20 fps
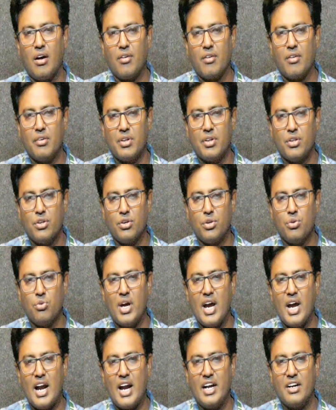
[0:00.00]
even though you
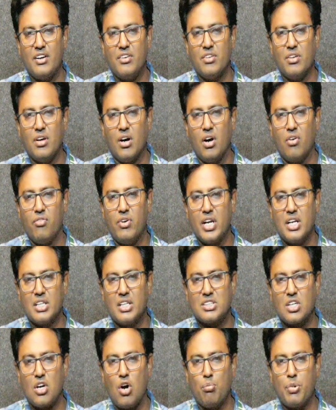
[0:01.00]
added various
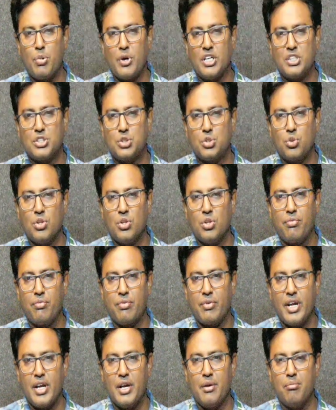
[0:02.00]
components to the
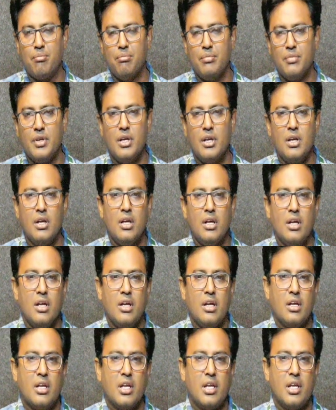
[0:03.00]
frame,
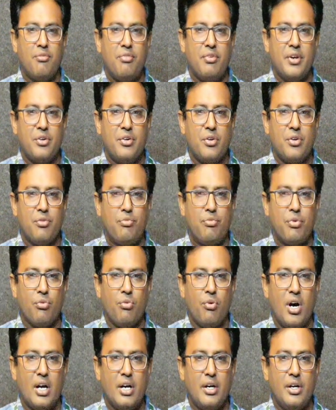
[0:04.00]
if you
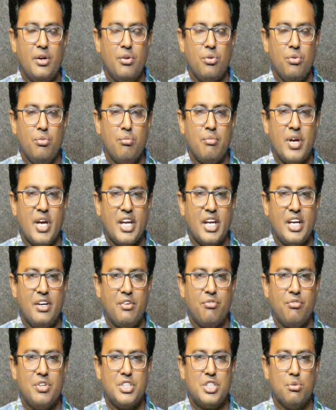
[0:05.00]
want to make it
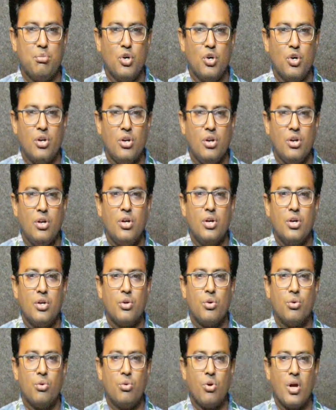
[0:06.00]
visible,
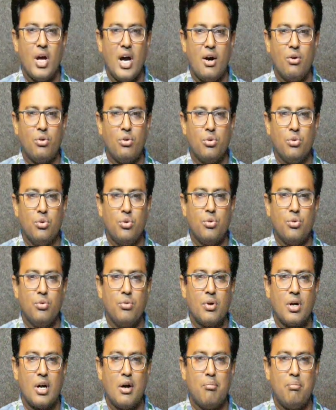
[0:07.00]
you have to
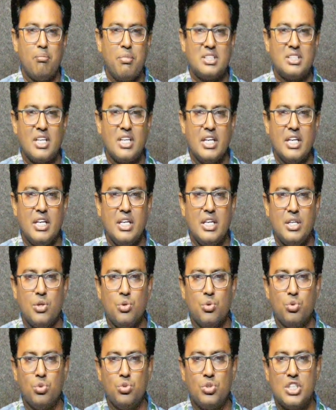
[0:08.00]
compulsory
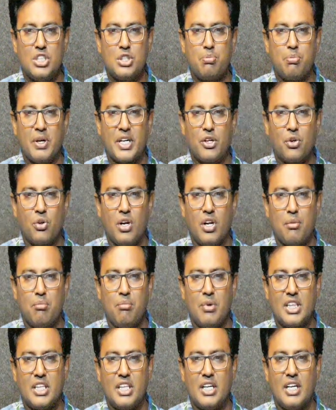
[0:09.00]
use this particular
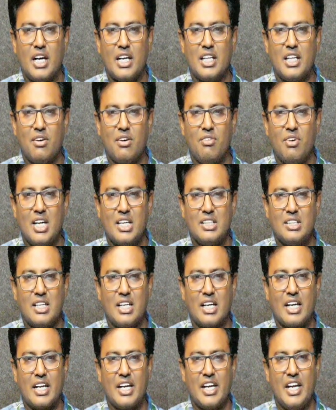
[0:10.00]
method, otherwise
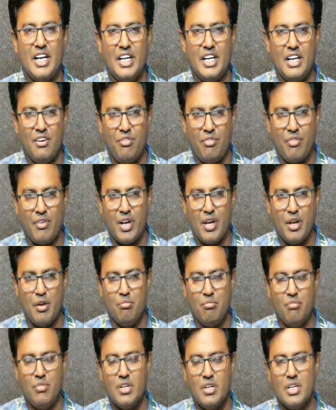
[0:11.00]
the created
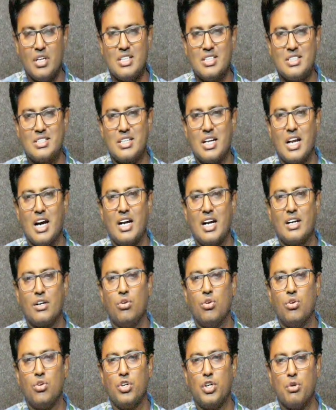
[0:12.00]
frame is not
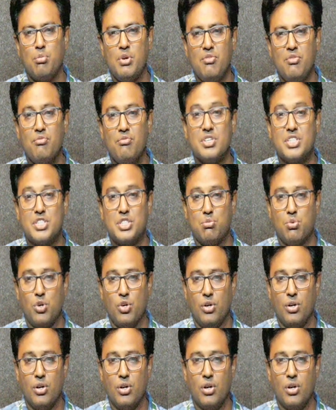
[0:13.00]
going to be visible.